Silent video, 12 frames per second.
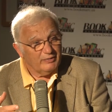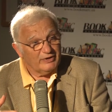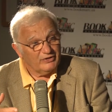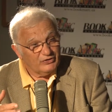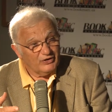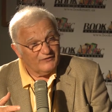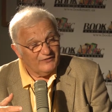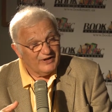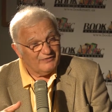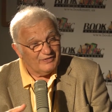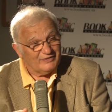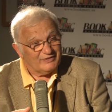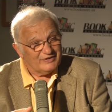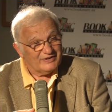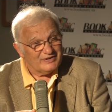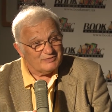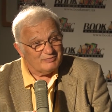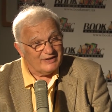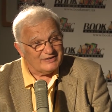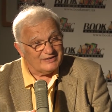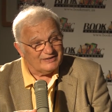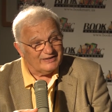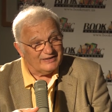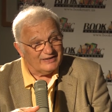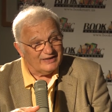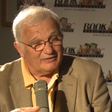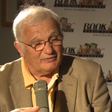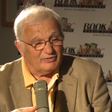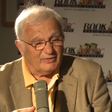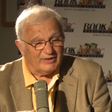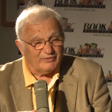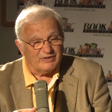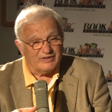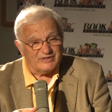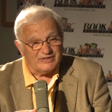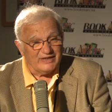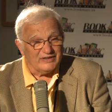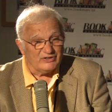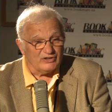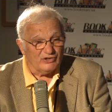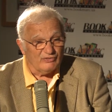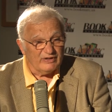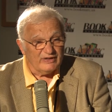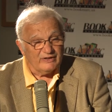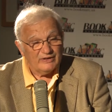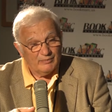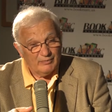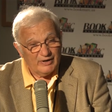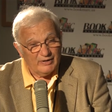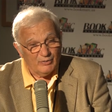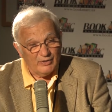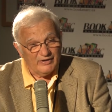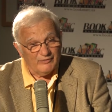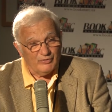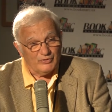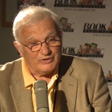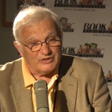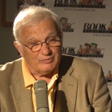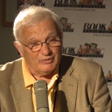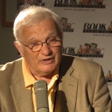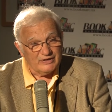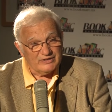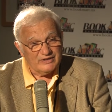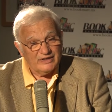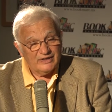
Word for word: But it took 500 years, basically, to get 300 years to get to Korea by way of Buddhist monks.